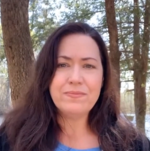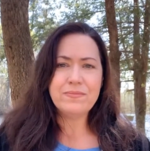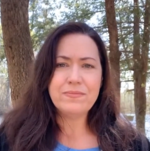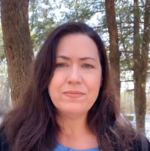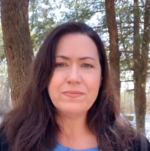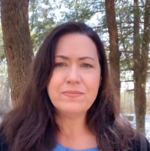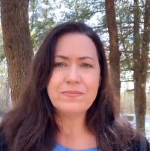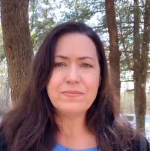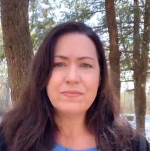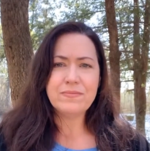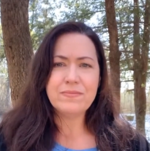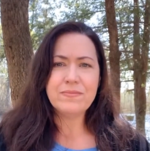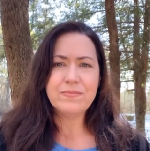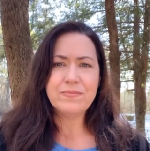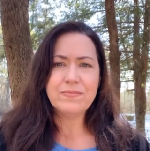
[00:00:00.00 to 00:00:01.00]

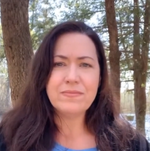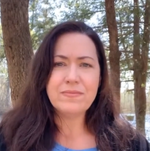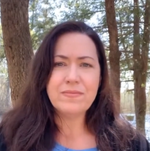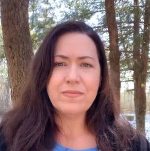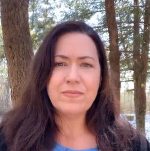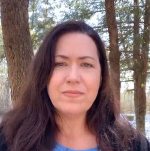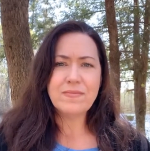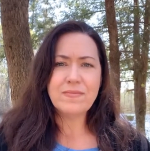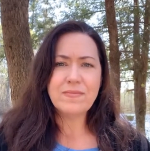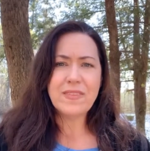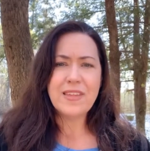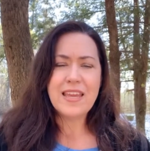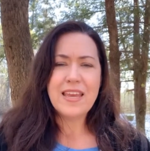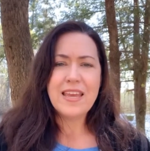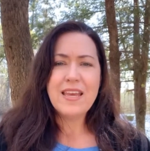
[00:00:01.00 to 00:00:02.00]

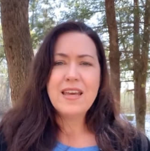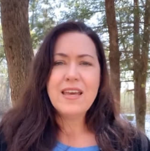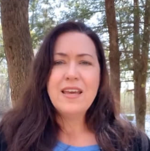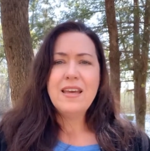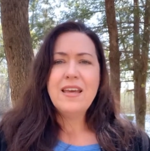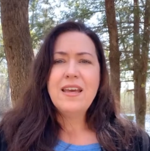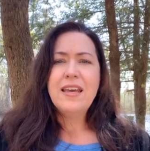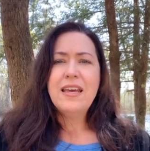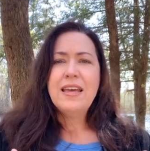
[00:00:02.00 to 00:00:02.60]
Nothing is said.